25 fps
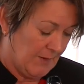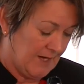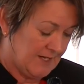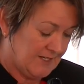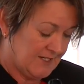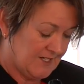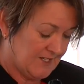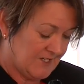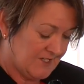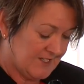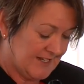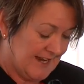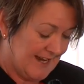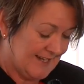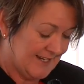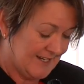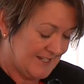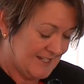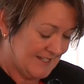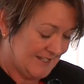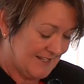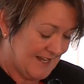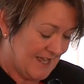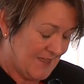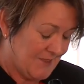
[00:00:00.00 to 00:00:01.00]
They went to
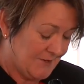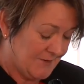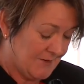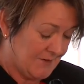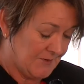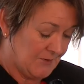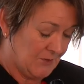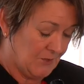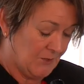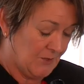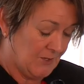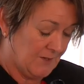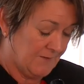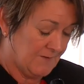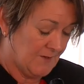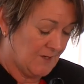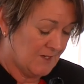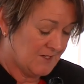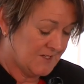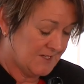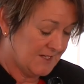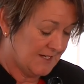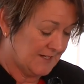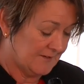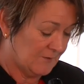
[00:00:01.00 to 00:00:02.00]
study together at the
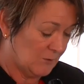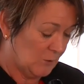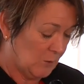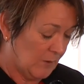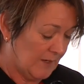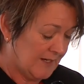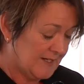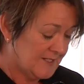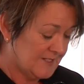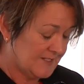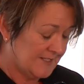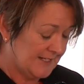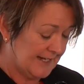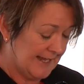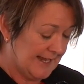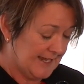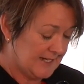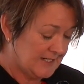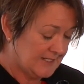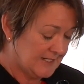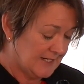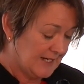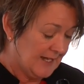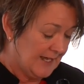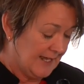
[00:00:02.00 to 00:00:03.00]
University of
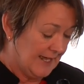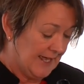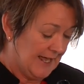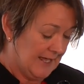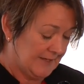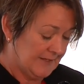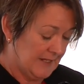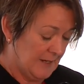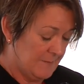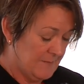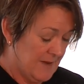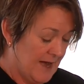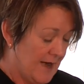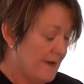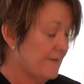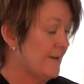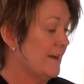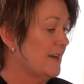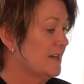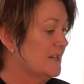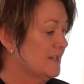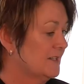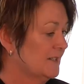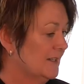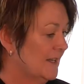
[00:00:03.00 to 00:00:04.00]
Queensland, and they
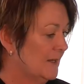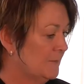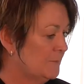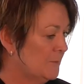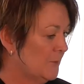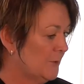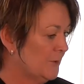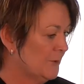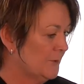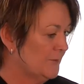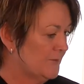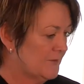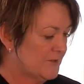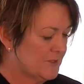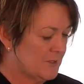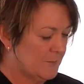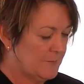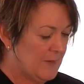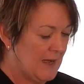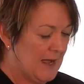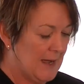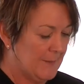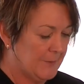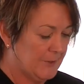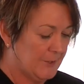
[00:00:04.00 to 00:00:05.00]
married and
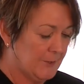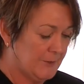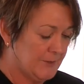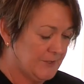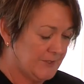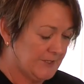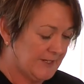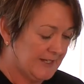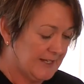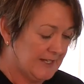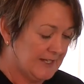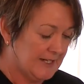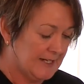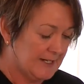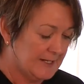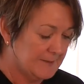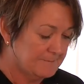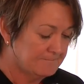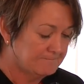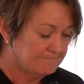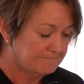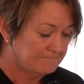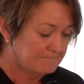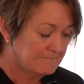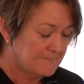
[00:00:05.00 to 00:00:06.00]
moved to Papua New
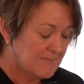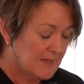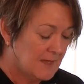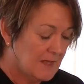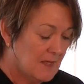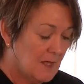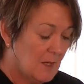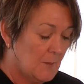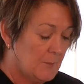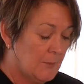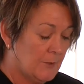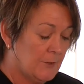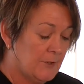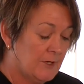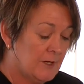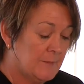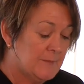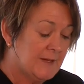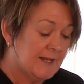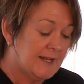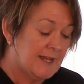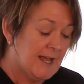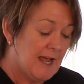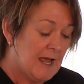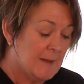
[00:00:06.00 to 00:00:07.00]
Guinea.
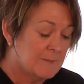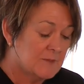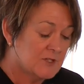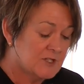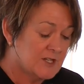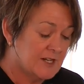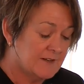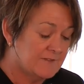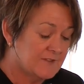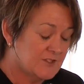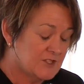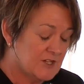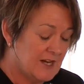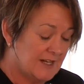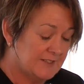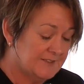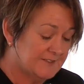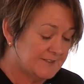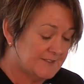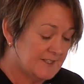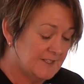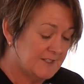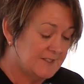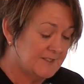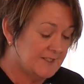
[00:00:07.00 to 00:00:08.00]
Buri became Chief
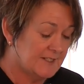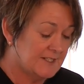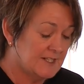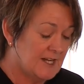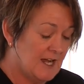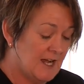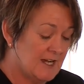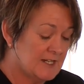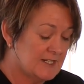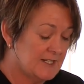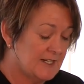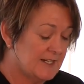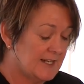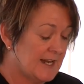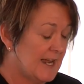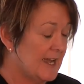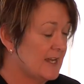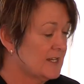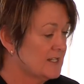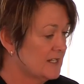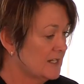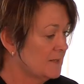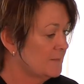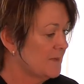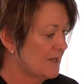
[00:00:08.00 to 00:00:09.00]
Justice in
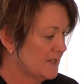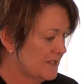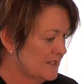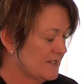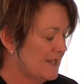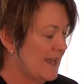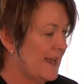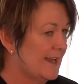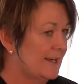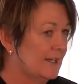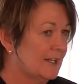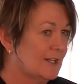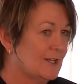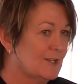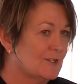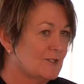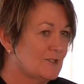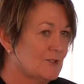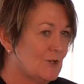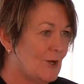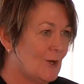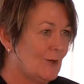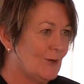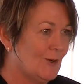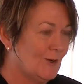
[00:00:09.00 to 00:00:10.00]
1980, but sadly
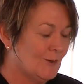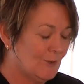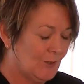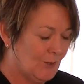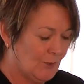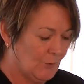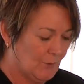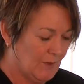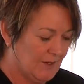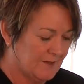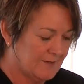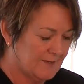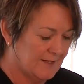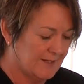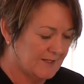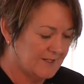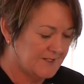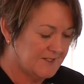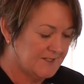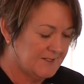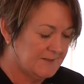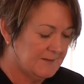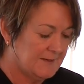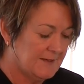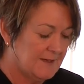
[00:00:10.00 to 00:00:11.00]
is no longer with
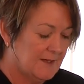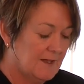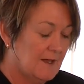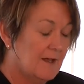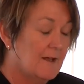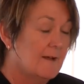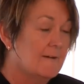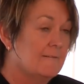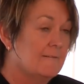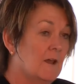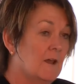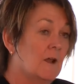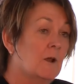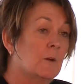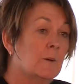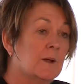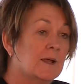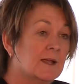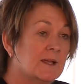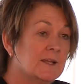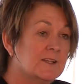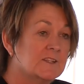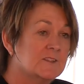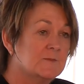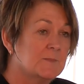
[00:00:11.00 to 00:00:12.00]
us.
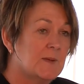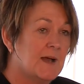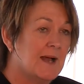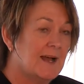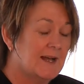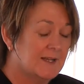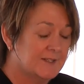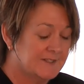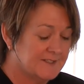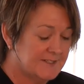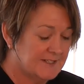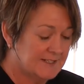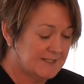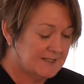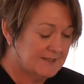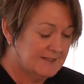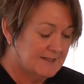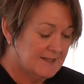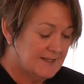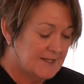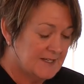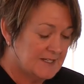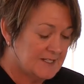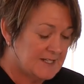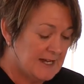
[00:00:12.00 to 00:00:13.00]
Following his
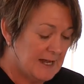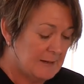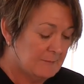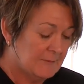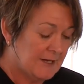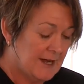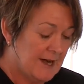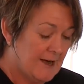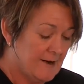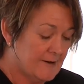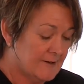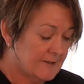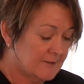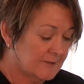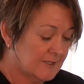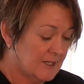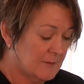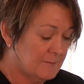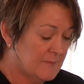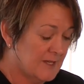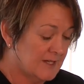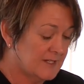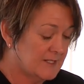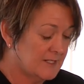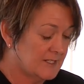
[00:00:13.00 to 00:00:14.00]
passing, Dame
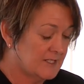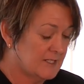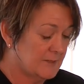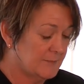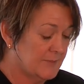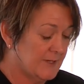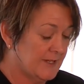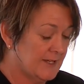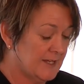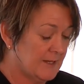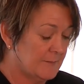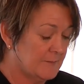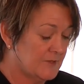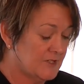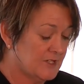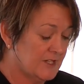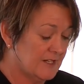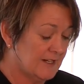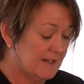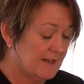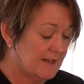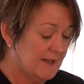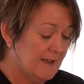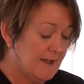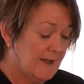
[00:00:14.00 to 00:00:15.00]
Carol committed to
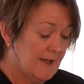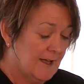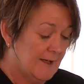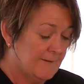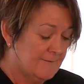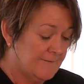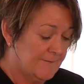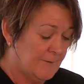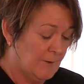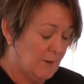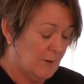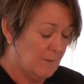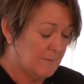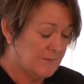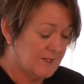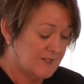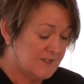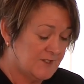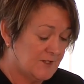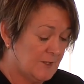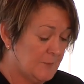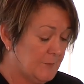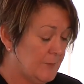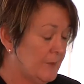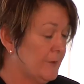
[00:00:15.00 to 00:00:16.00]
PMG and
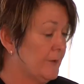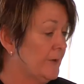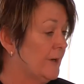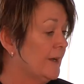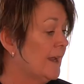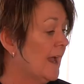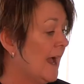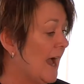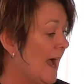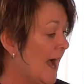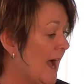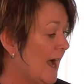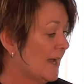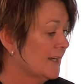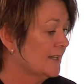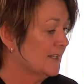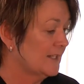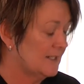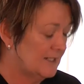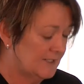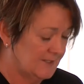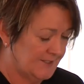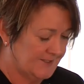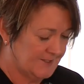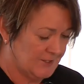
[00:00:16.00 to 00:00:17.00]
formed the Sir Buri
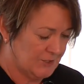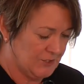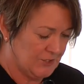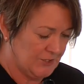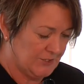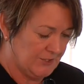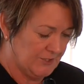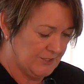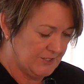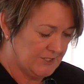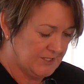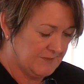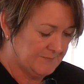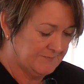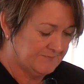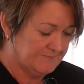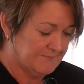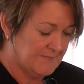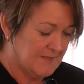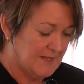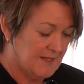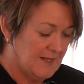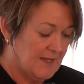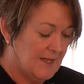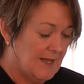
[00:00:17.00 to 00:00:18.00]
Heart Institute.
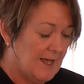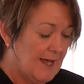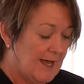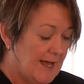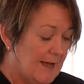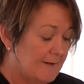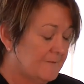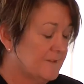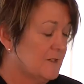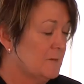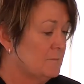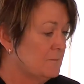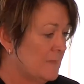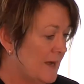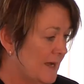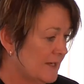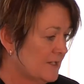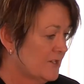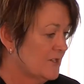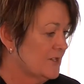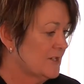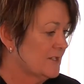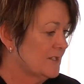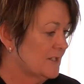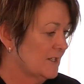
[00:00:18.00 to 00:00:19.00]
After
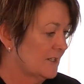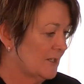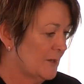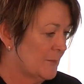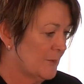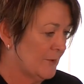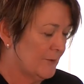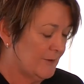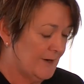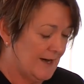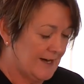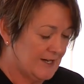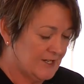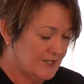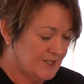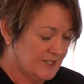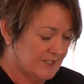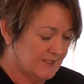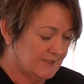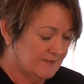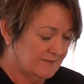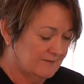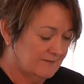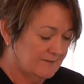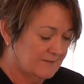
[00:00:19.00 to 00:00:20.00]
much
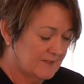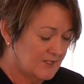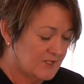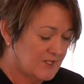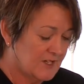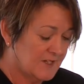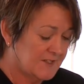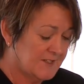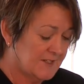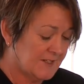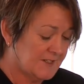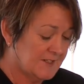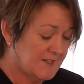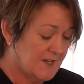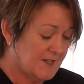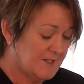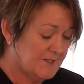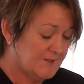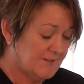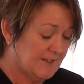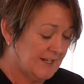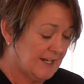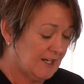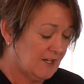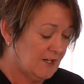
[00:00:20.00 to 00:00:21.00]
deliberation, she
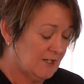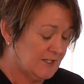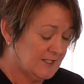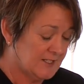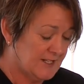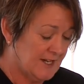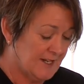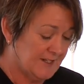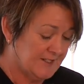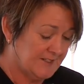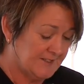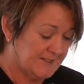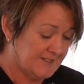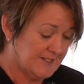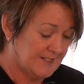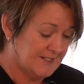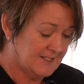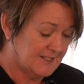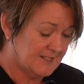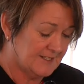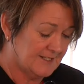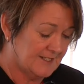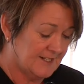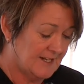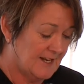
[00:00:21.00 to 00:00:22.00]
successfully
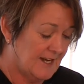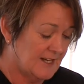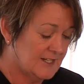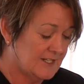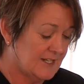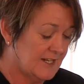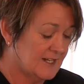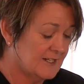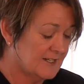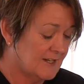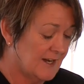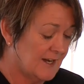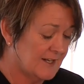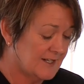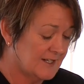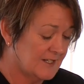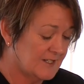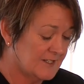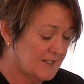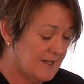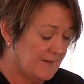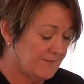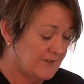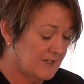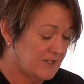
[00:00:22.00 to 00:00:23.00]
contested the
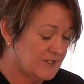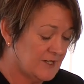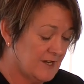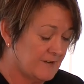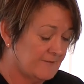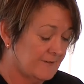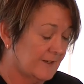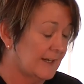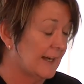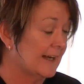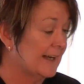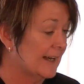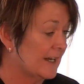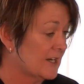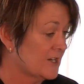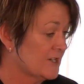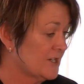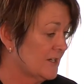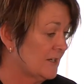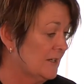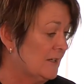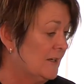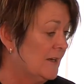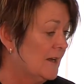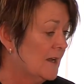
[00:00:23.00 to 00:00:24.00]
1997 general
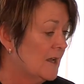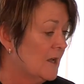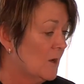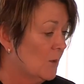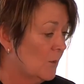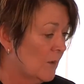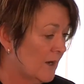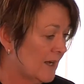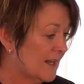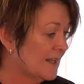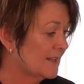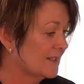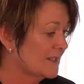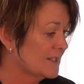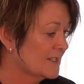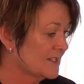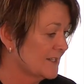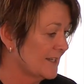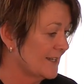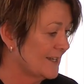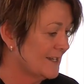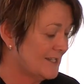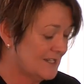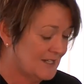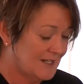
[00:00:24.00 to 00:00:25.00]
election, winning
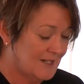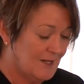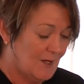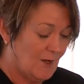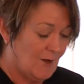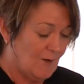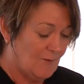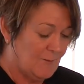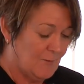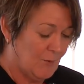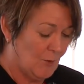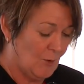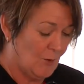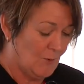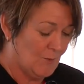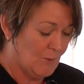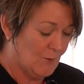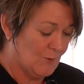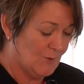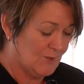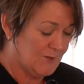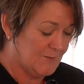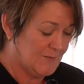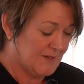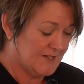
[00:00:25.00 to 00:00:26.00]
the seat of
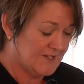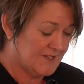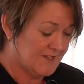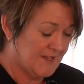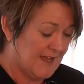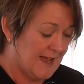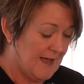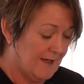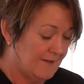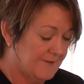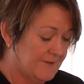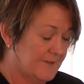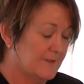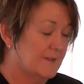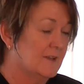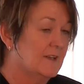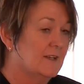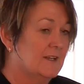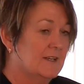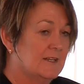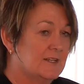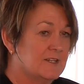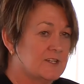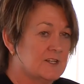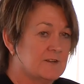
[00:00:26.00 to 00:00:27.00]
Port Moresby
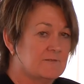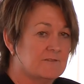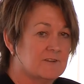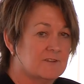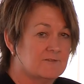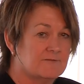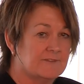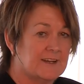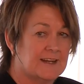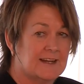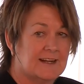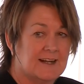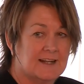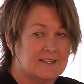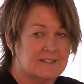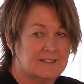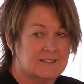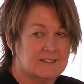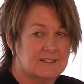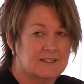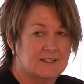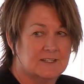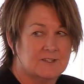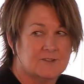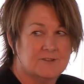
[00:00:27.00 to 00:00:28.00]
South, and she was
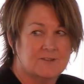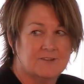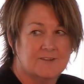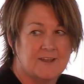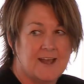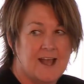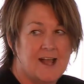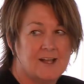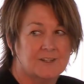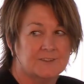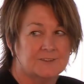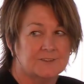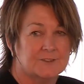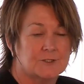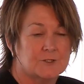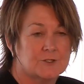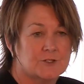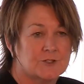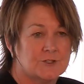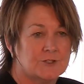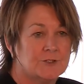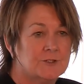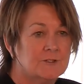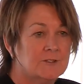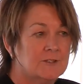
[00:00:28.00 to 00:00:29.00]
re-elected in
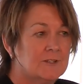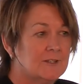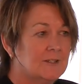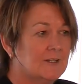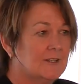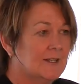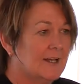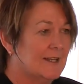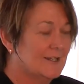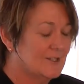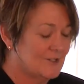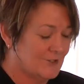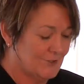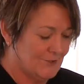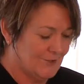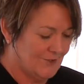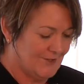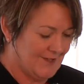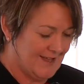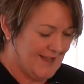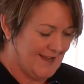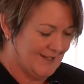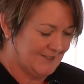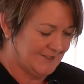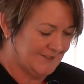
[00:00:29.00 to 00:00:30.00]
2002 and
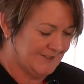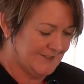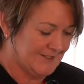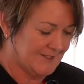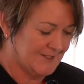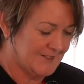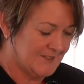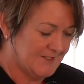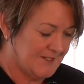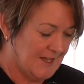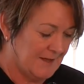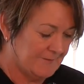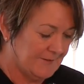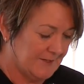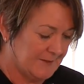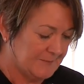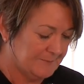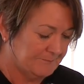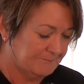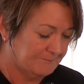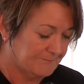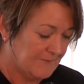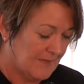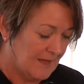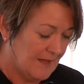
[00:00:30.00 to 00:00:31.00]

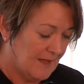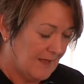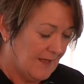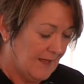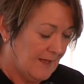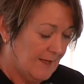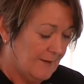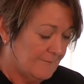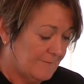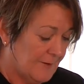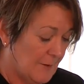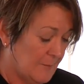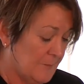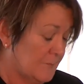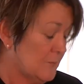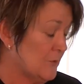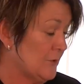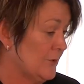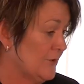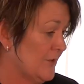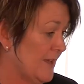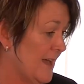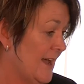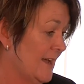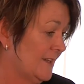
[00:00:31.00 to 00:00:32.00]
2007.
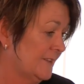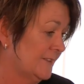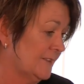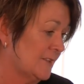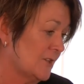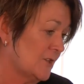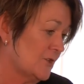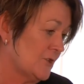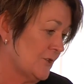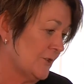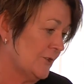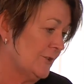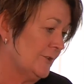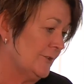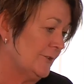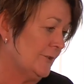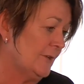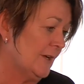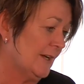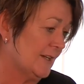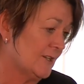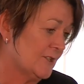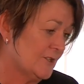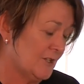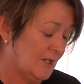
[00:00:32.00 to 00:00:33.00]
From
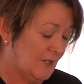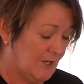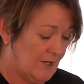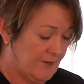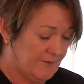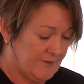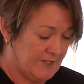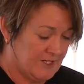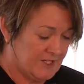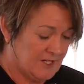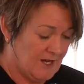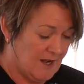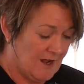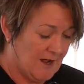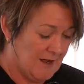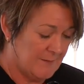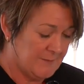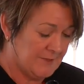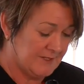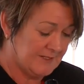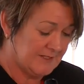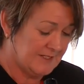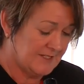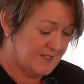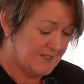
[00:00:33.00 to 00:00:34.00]
2002 until her
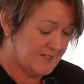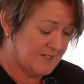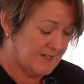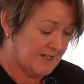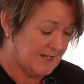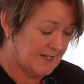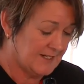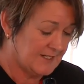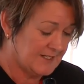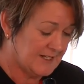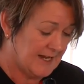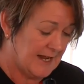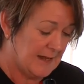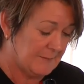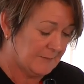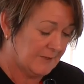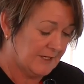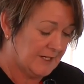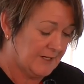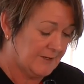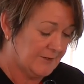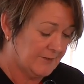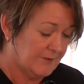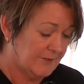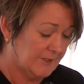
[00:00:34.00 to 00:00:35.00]
retirement this year,
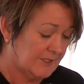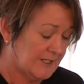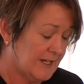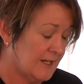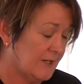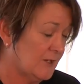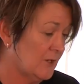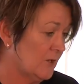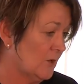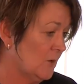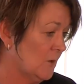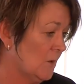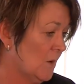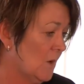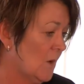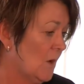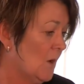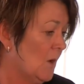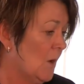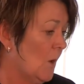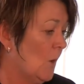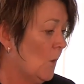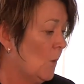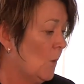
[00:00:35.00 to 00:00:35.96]
Dame Kidu